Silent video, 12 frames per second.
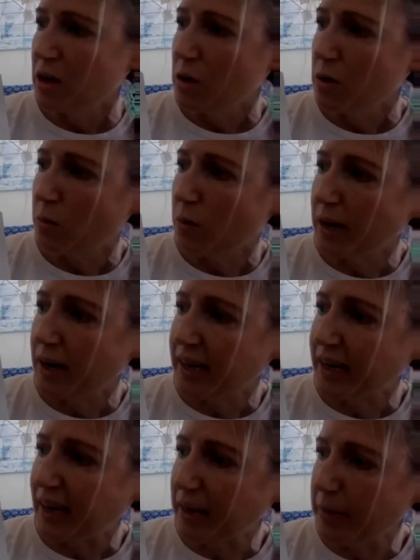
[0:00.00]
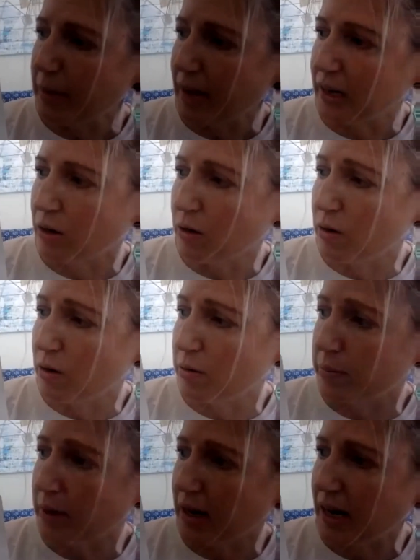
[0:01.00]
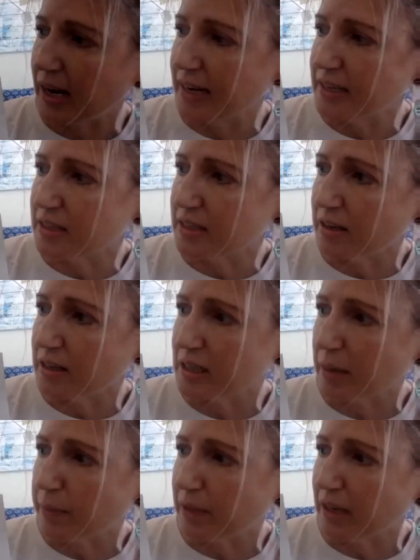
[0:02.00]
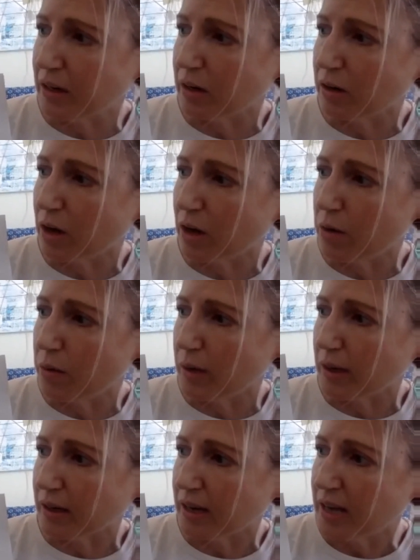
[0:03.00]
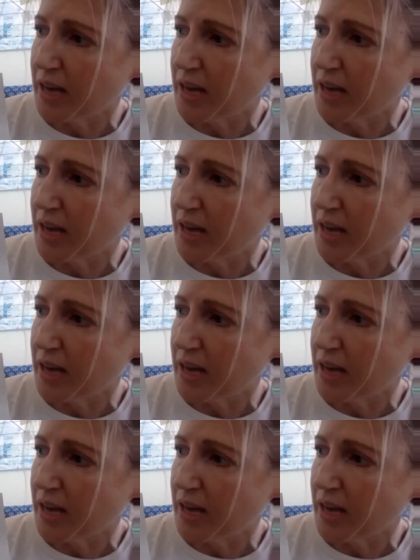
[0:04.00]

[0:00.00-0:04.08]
when I came back home, I saw something glowing